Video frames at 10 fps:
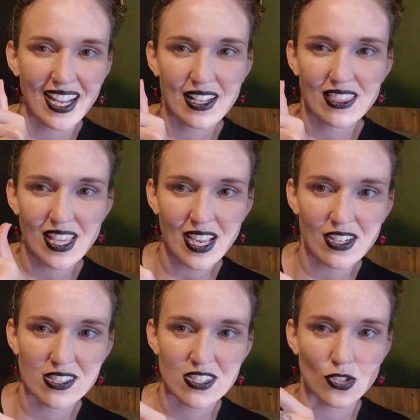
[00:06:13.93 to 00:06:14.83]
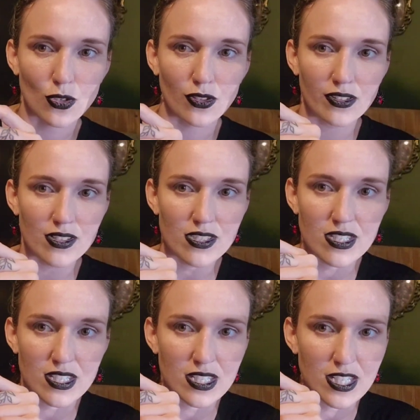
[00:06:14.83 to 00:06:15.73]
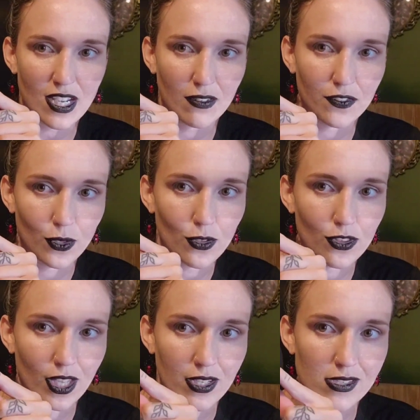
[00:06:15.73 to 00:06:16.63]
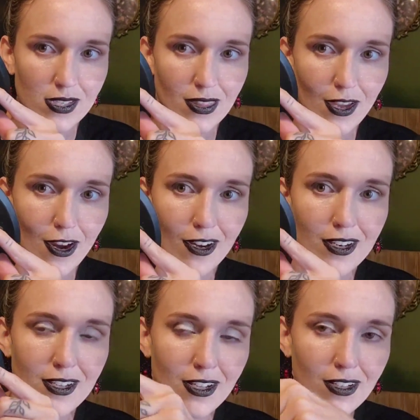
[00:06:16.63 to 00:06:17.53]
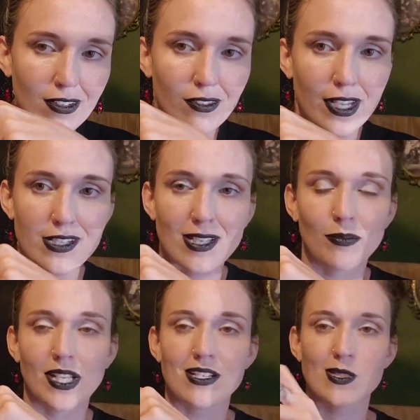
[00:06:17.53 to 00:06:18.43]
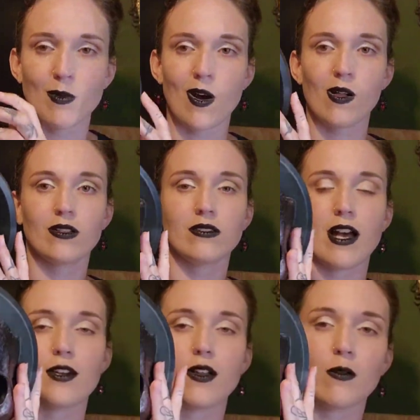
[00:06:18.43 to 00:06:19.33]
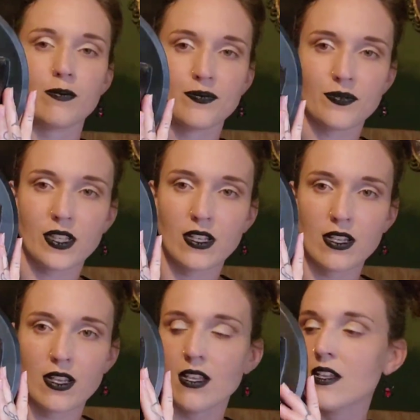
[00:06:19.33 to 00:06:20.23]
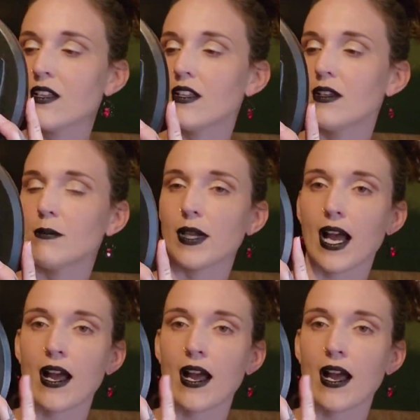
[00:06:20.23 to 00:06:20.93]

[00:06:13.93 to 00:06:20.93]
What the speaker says: think I could still stick a few things in there, like something small, I don't know. Yeah,